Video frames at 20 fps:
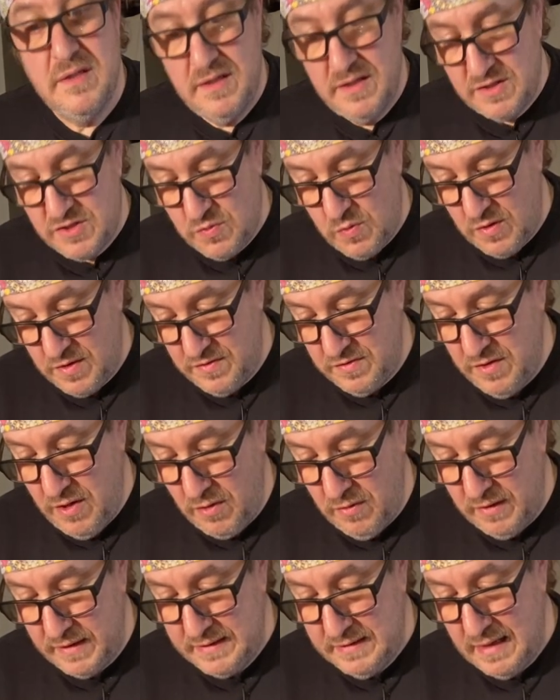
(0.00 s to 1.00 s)
it's worth
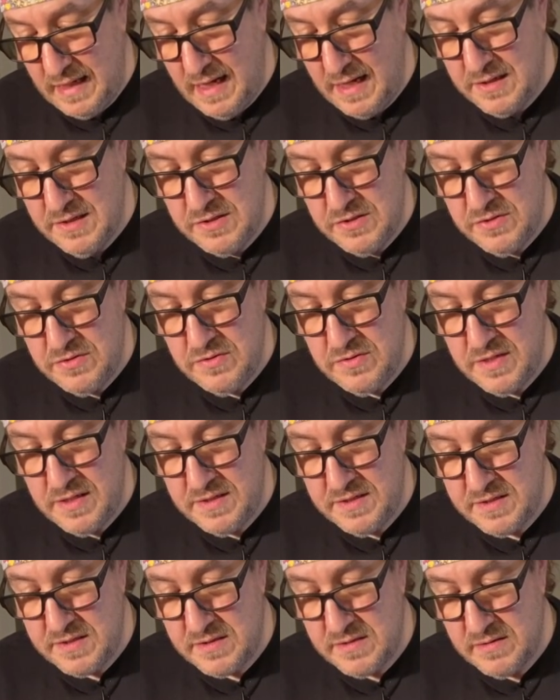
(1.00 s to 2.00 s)
knowing how to do
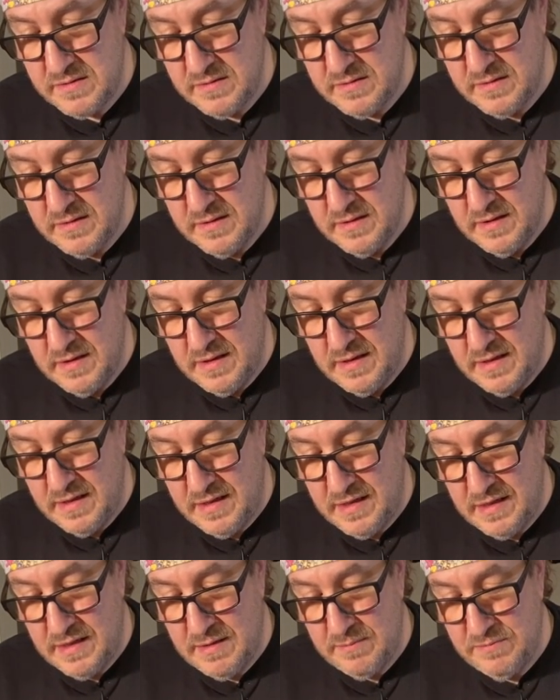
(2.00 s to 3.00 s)
this.
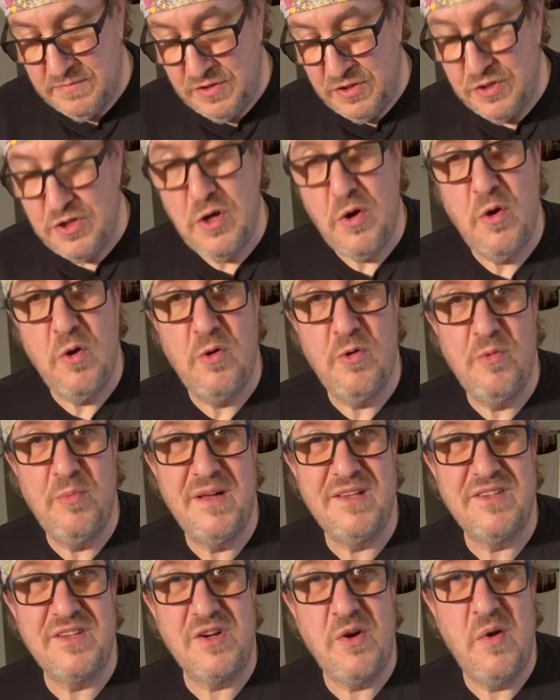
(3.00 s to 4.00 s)

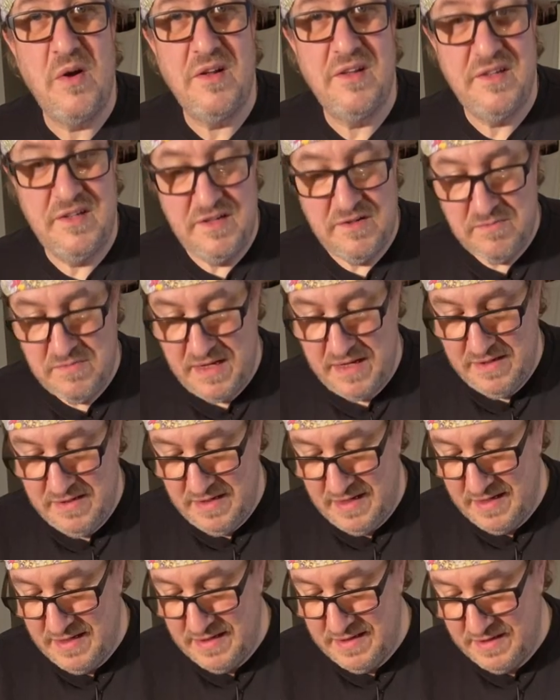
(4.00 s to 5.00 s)
About the quality of meat,
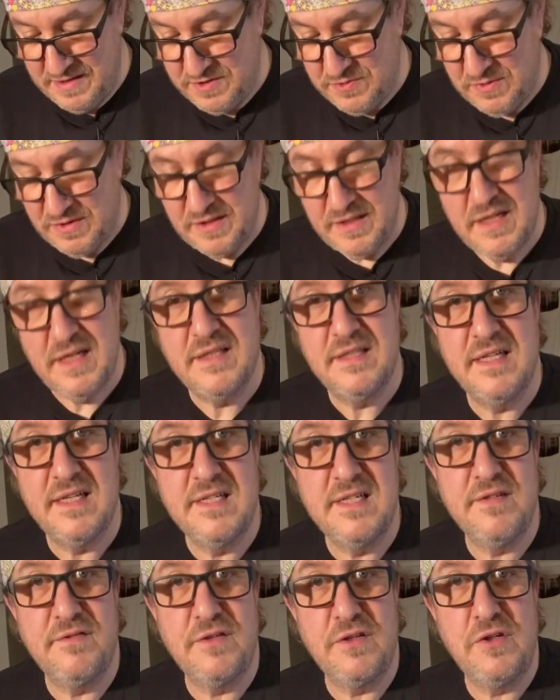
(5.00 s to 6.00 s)
and it's really not that
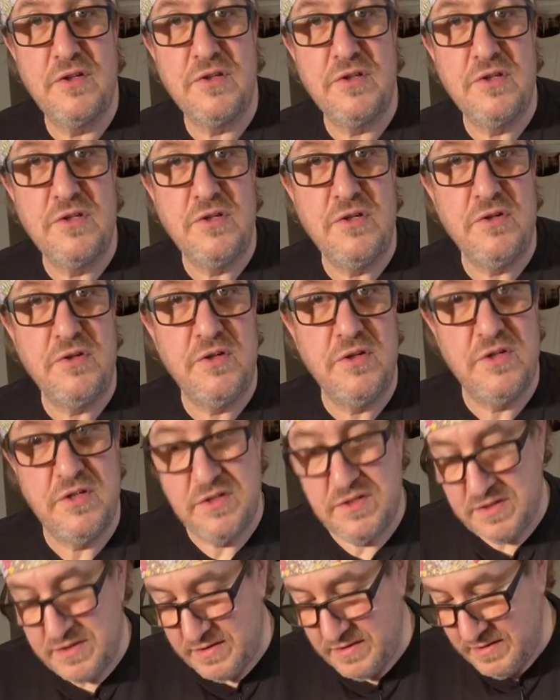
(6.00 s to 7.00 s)
difficult to do. You
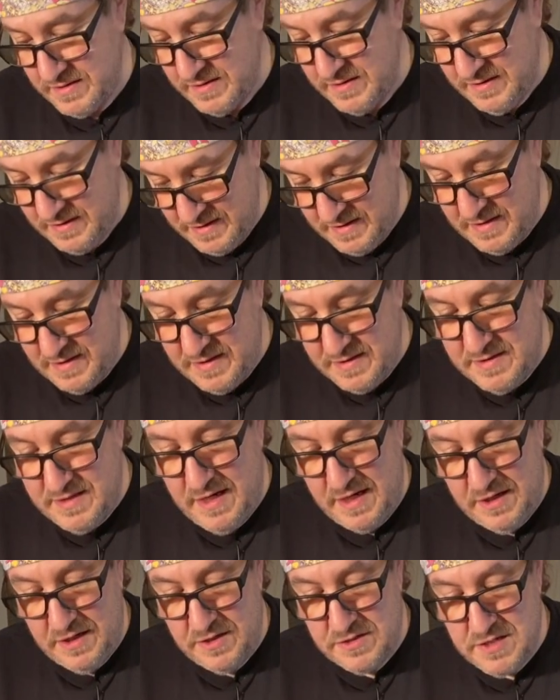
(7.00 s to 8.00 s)
just
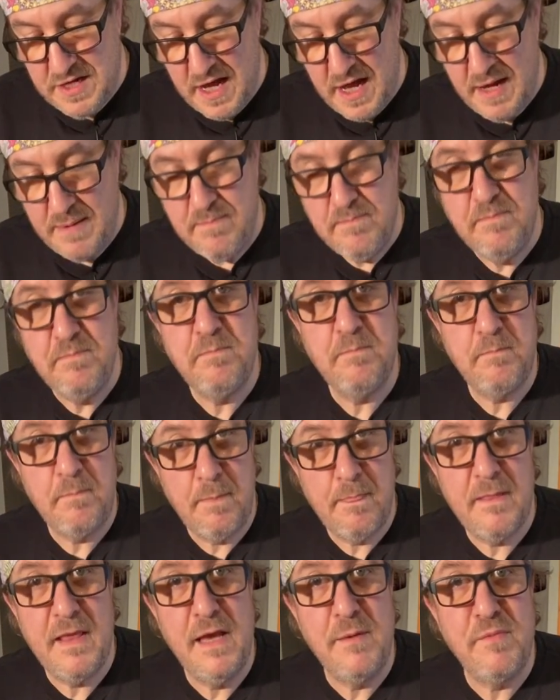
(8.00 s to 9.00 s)
take your time,
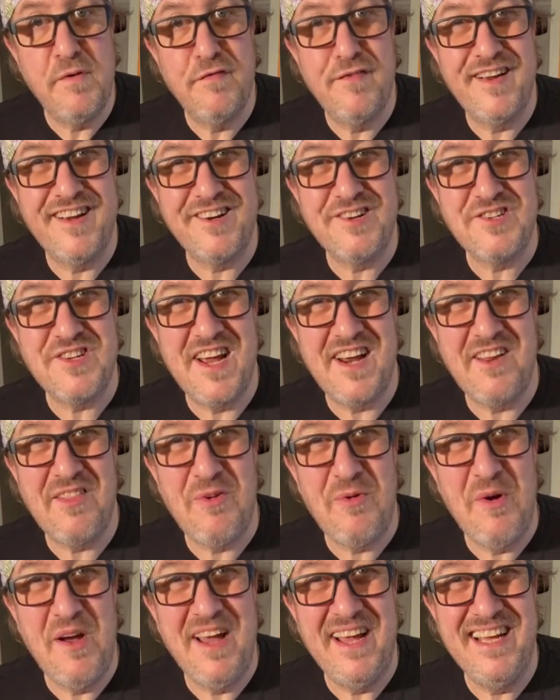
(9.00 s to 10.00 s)
keep your fingers out of the
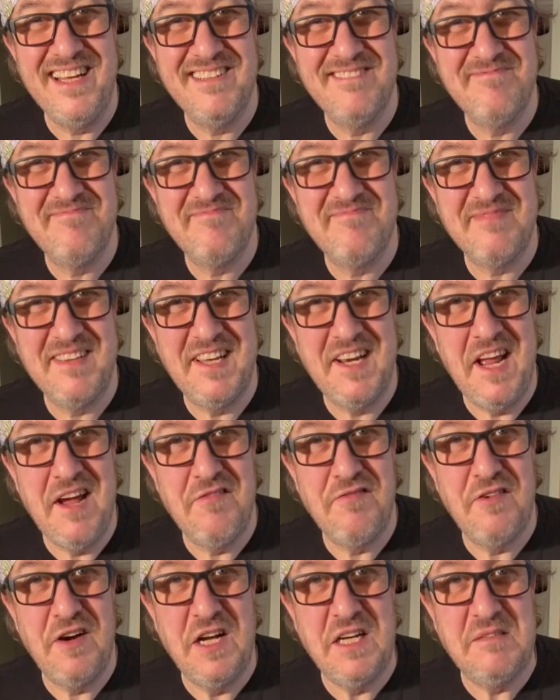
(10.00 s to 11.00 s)
way, and have
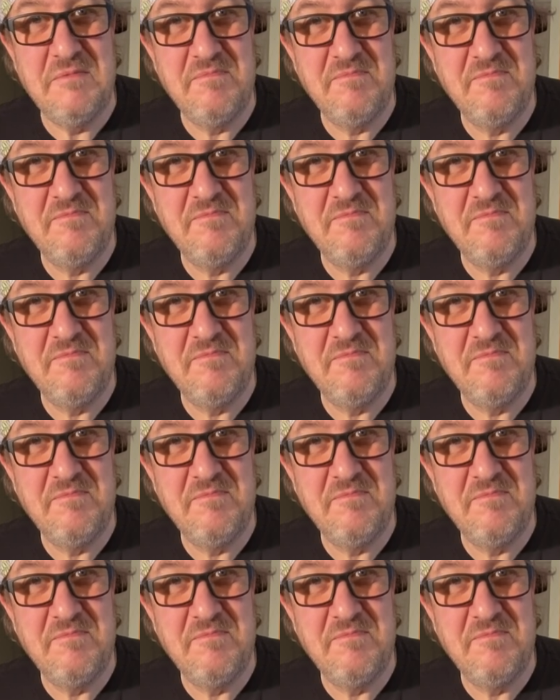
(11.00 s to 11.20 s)
fun.